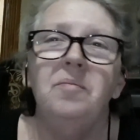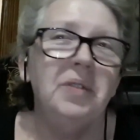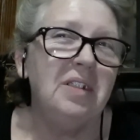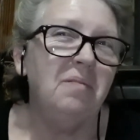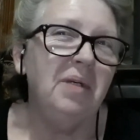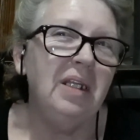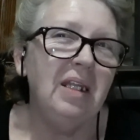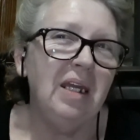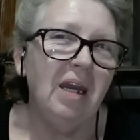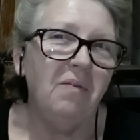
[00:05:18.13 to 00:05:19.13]
But to me,
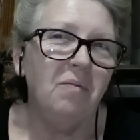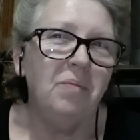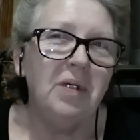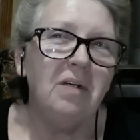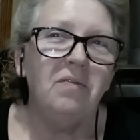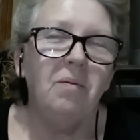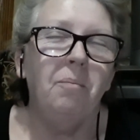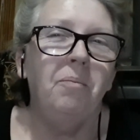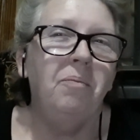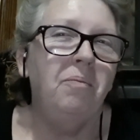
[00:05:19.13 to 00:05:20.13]
they have a bit of a
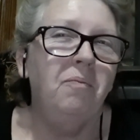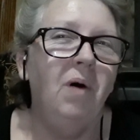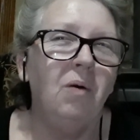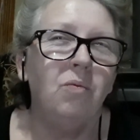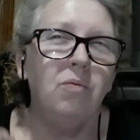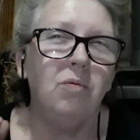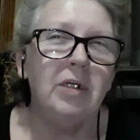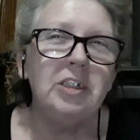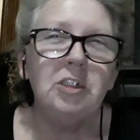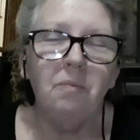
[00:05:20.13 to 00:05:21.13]

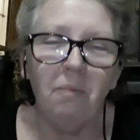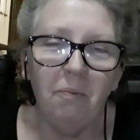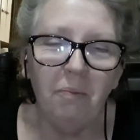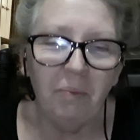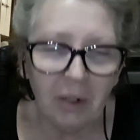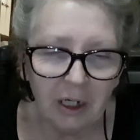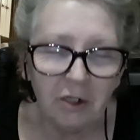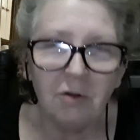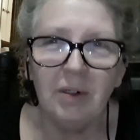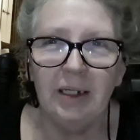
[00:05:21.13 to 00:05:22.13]
rich
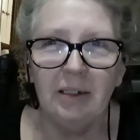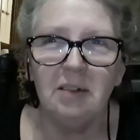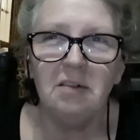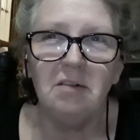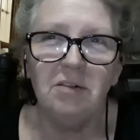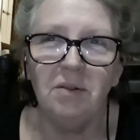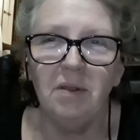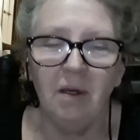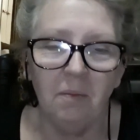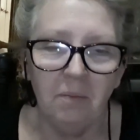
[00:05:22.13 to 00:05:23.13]
butteriness to
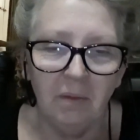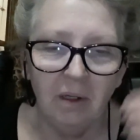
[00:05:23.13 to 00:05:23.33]
them.